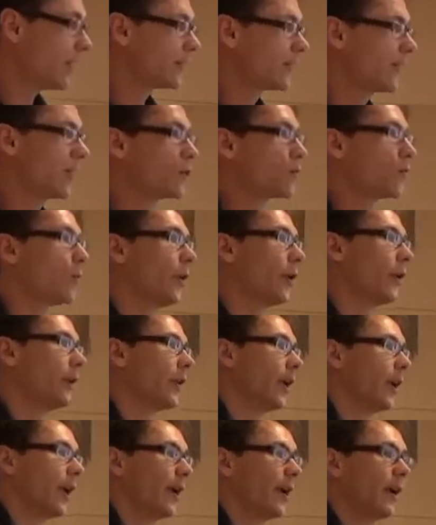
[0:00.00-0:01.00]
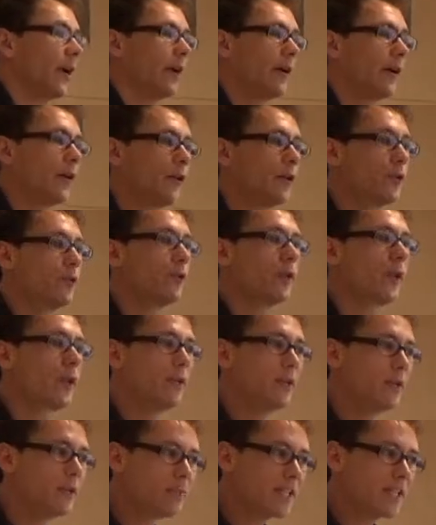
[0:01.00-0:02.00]
that were
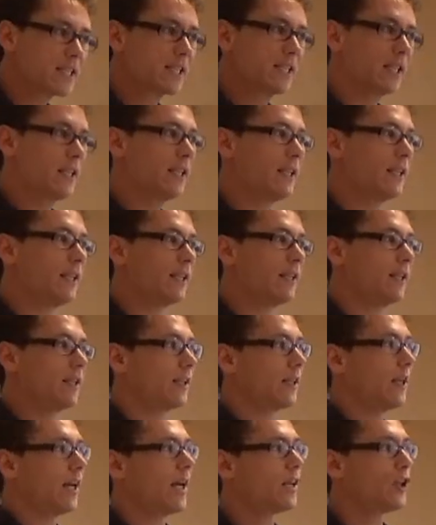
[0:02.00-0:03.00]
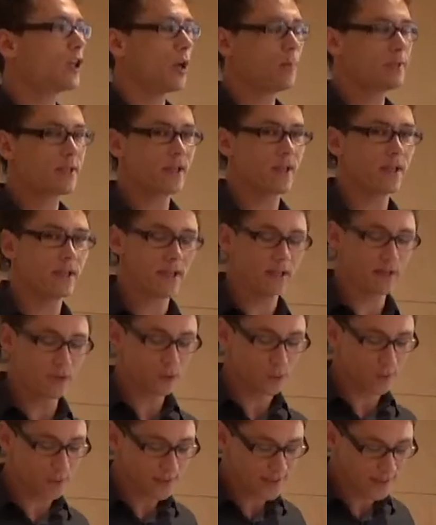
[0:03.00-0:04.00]
unanimously adopted in
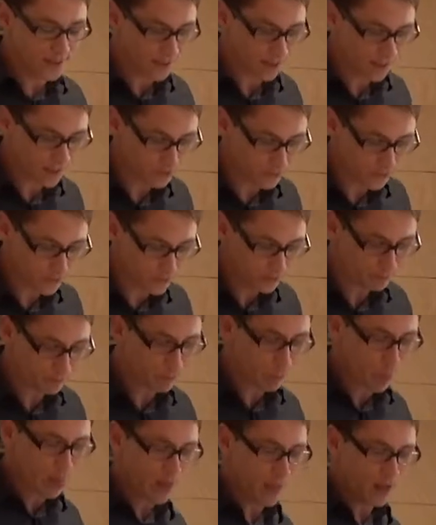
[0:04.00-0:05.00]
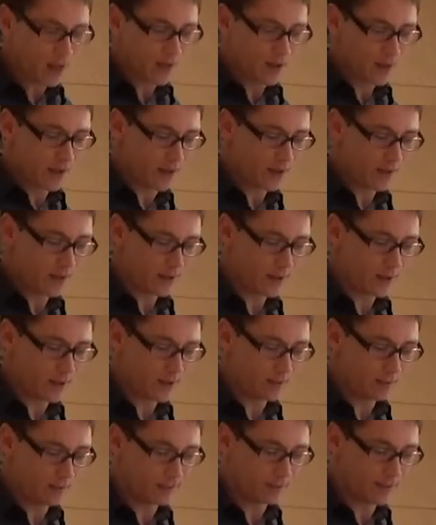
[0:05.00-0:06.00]
2011
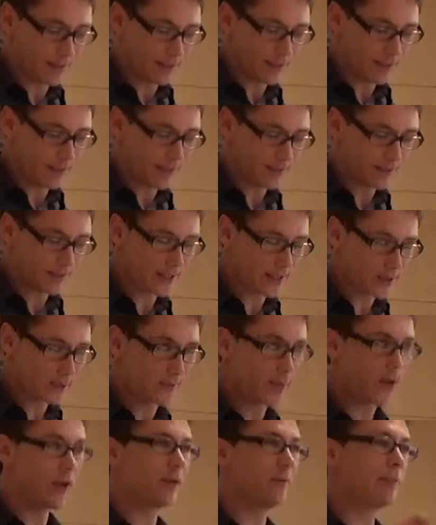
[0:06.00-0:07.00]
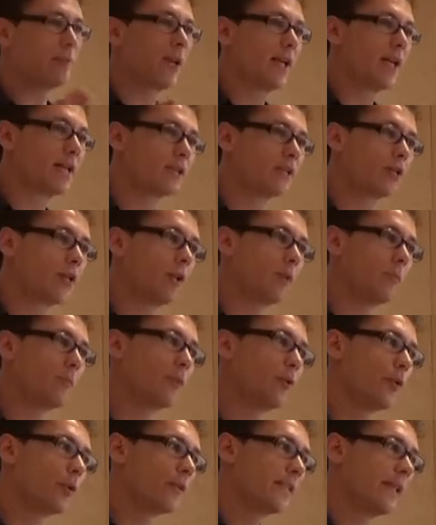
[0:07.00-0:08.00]
and that put in place the
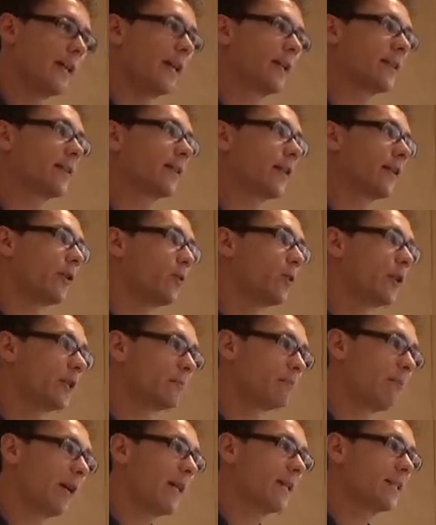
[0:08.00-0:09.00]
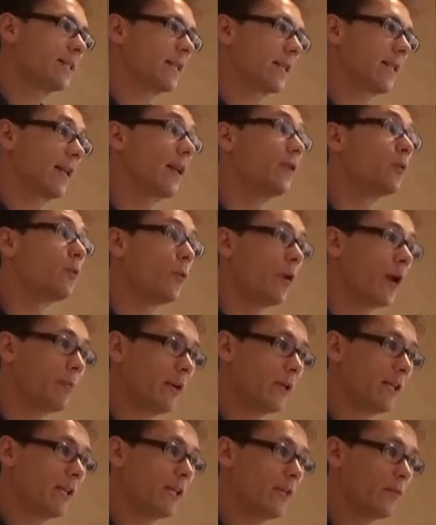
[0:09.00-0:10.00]
protect, respect and
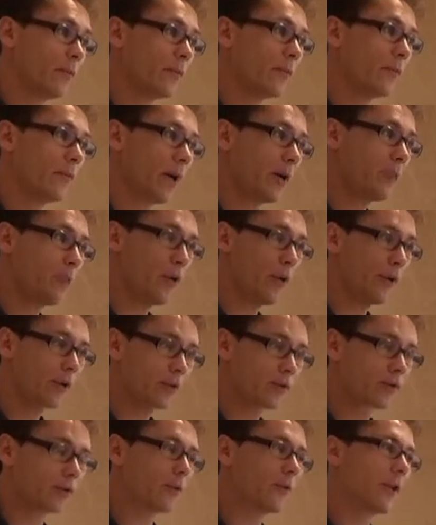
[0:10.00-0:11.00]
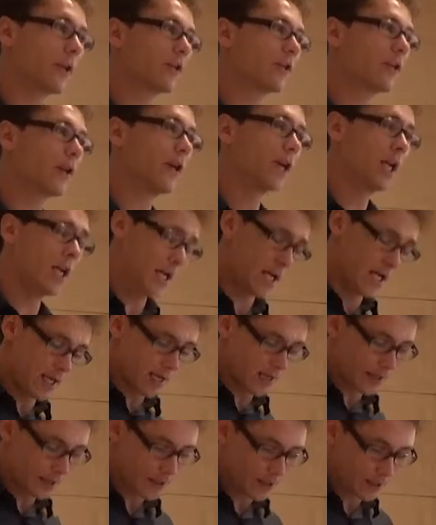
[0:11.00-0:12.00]
remedy framework, so that
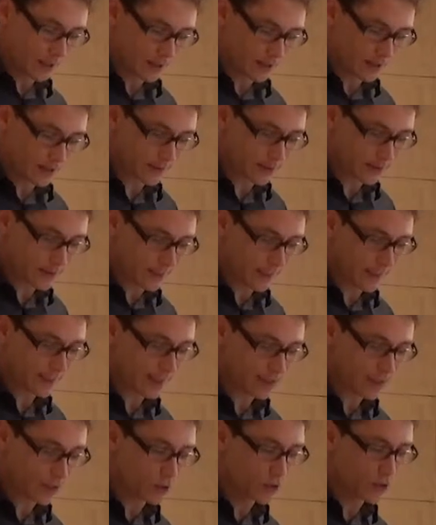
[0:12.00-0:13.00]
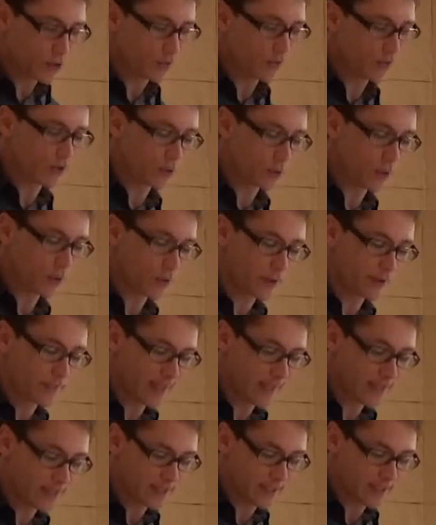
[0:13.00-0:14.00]
the state has the duty to
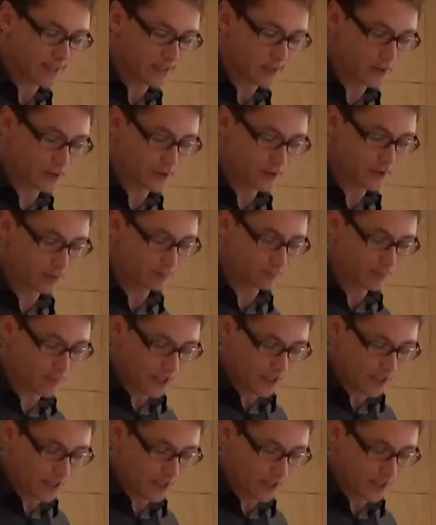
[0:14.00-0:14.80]
protect, the